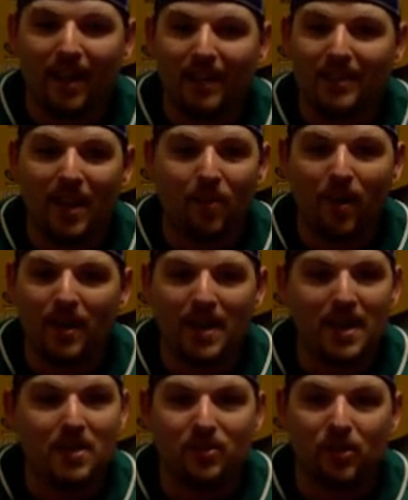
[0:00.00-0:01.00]
tell you what,
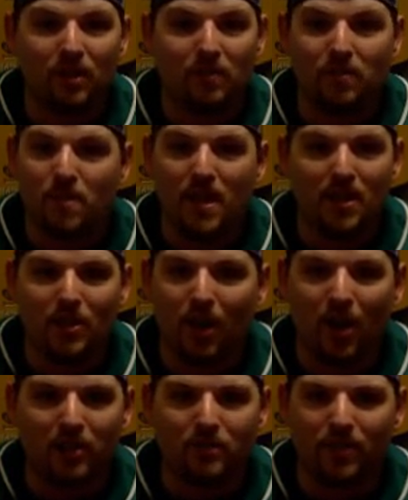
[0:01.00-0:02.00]
he deserves to be in the
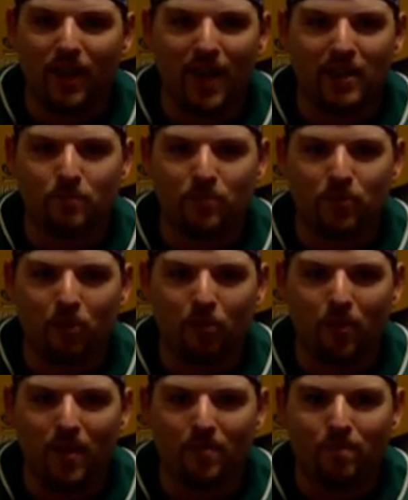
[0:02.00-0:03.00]
talks for the Heisman
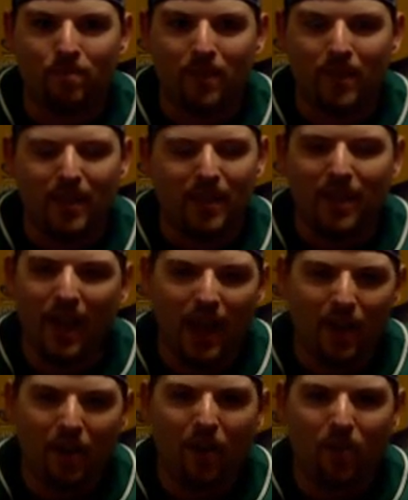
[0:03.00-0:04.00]
Trophy. Now, I
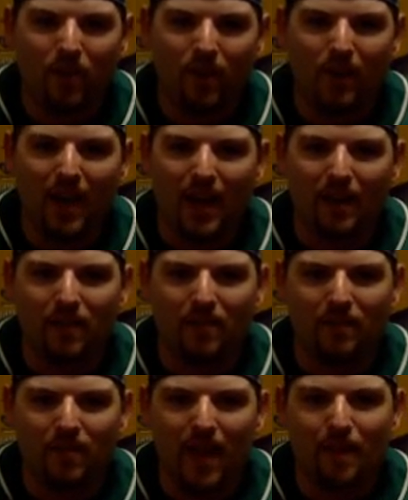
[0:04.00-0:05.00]
know a
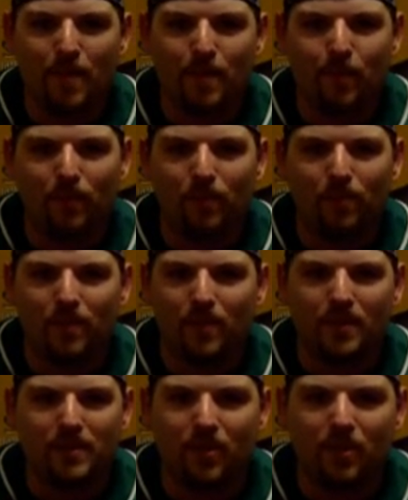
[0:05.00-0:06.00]
lot of people
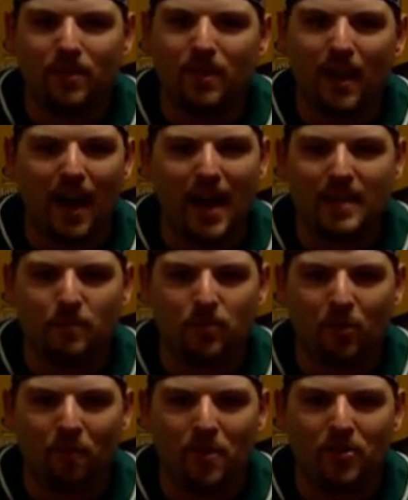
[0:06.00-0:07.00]
consider this Heisman
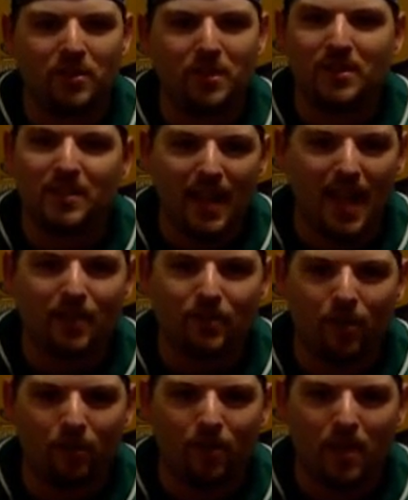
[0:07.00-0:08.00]
Trophy just a stat
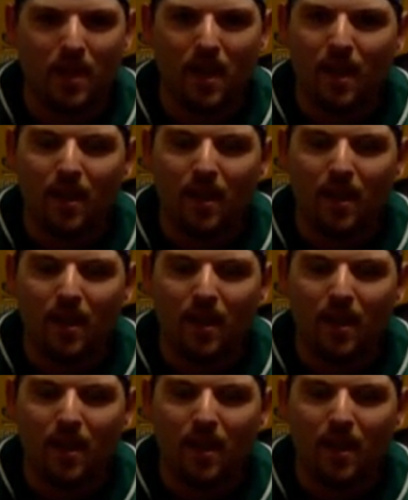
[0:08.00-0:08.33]
trophy,